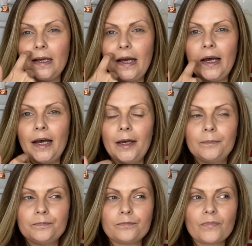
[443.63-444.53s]

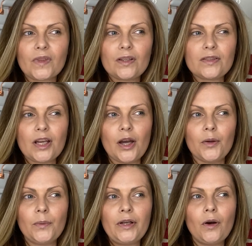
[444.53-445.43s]
um
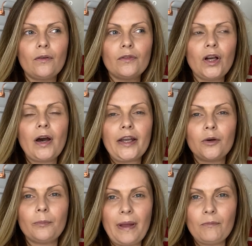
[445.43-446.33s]
so we're not relying
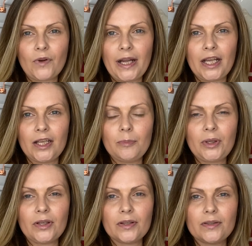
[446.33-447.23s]
on memory
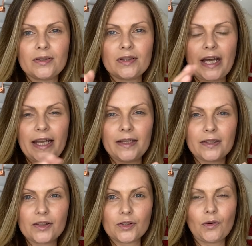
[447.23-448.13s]
because they
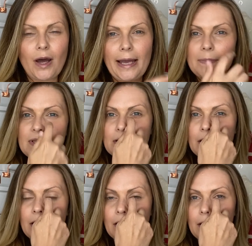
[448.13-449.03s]
the scribes
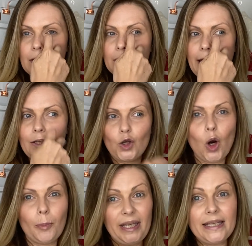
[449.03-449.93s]
they
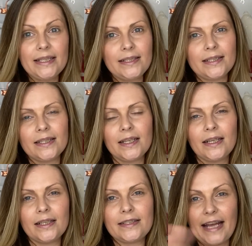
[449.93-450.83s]
copied
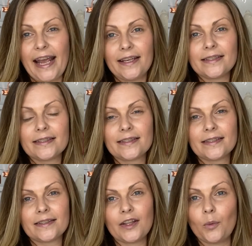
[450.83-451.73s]

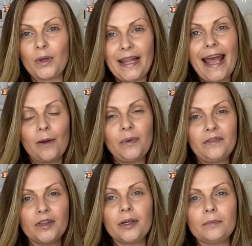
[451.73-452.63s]
texts that were there
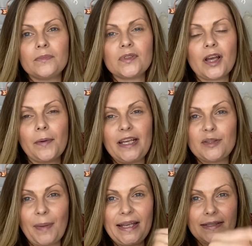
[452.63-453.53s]
with them so it's
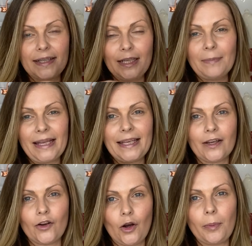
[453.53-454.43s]
basically making
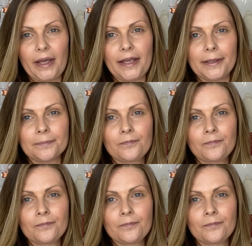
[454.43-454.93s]
a copy